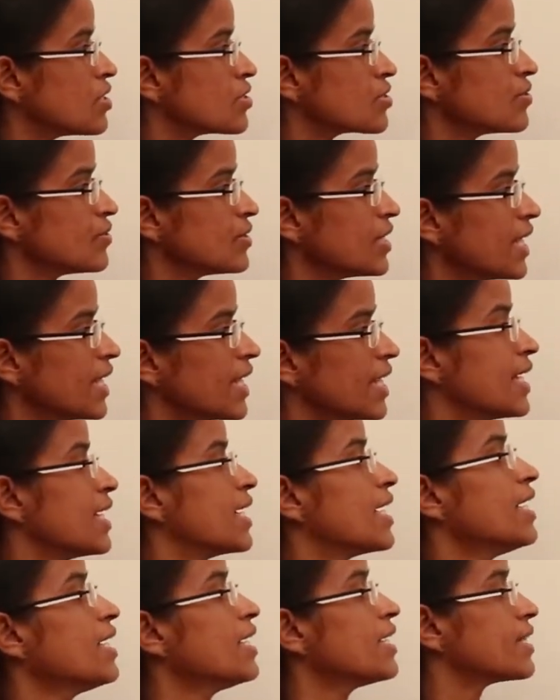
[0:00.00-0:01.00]
So the
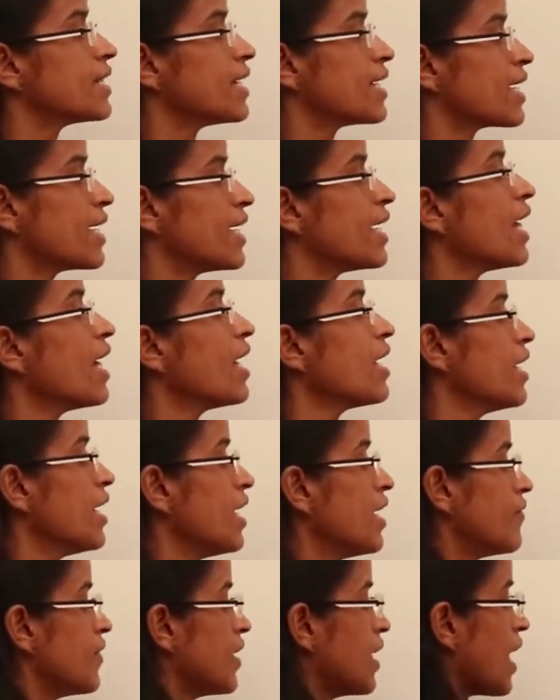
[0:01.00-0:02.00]
here the radar
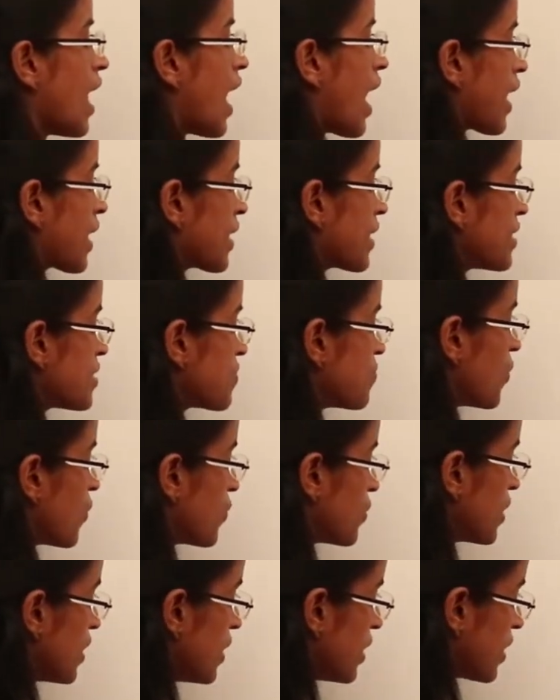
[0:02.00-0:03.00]
will act as both